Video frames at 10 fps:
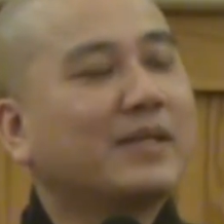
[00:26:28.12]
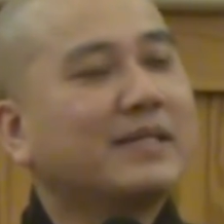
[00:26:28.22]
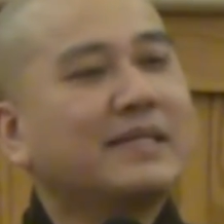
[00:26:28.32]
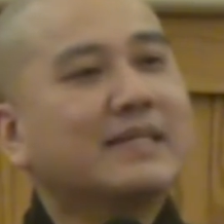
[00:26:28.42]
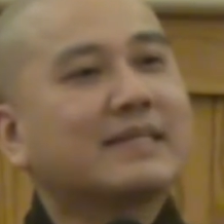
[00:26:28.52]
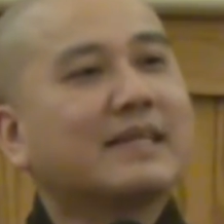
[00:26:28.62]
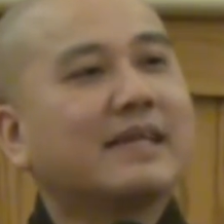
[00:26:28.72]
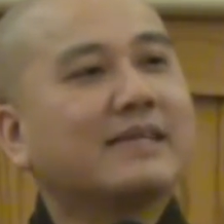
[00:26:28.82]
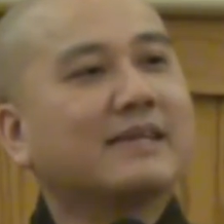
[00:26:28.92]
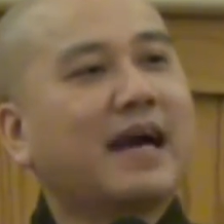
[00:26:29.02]
20 years
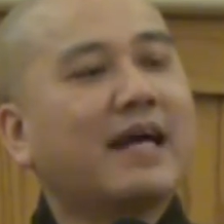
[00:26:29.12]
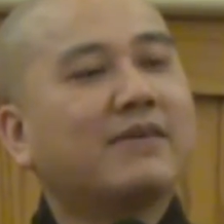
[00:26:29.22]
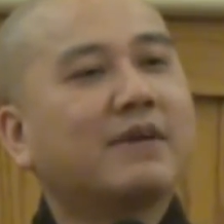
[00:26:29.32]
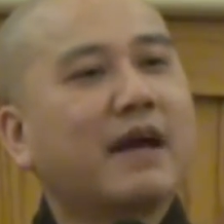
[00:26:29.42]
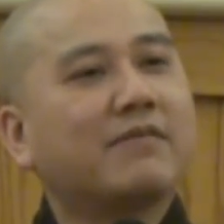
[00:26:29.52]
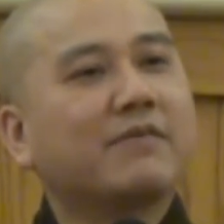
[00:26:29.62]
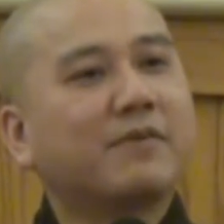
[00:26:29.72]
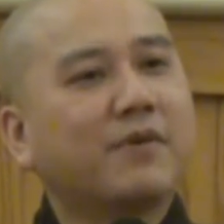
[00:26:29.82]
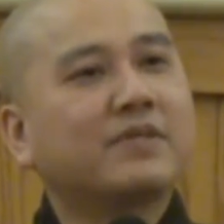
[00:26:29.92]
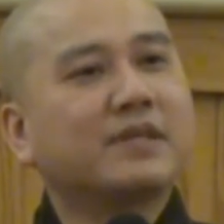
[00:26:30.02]
later, I don't have a
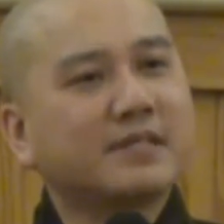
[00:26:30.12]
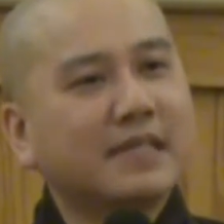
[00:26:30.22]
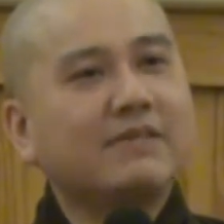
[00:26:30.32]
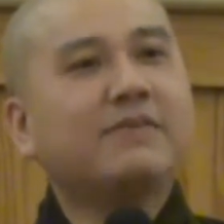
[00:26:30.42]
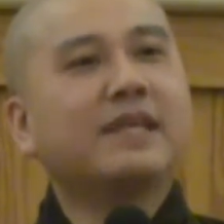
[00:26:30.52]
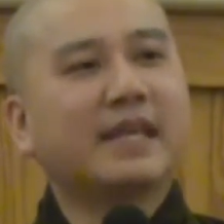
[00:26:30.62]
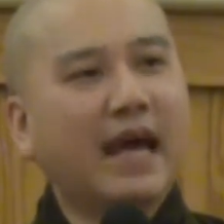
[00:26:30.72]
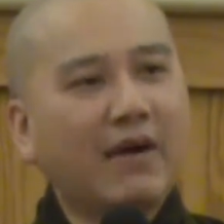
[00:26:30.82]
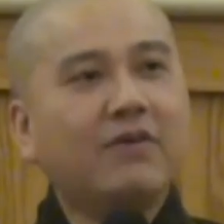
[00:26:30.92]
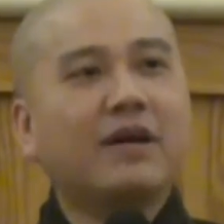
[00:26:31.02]
phone, just even an
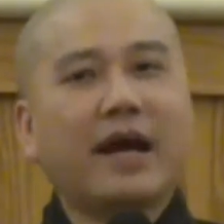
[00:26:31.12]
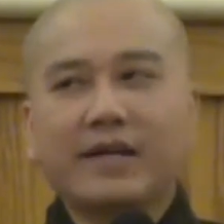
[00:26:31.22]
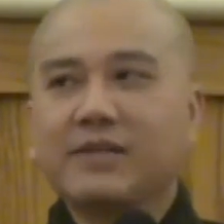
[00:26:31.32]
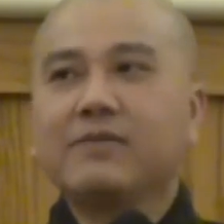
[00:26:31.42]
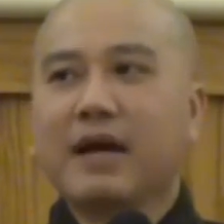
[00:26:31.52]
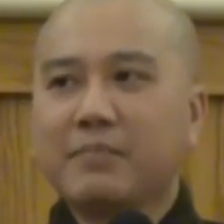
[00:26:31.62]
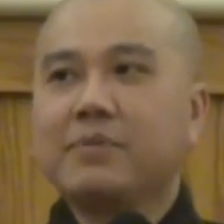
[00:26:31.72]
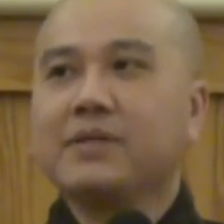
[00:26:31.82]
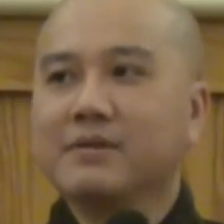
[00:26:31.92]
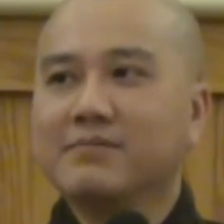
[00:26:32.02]
hour, I don't
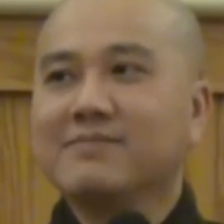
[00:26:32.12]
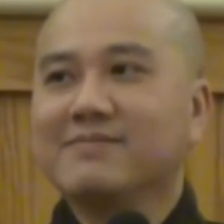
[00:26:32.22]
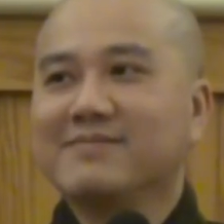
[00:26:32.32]
happy.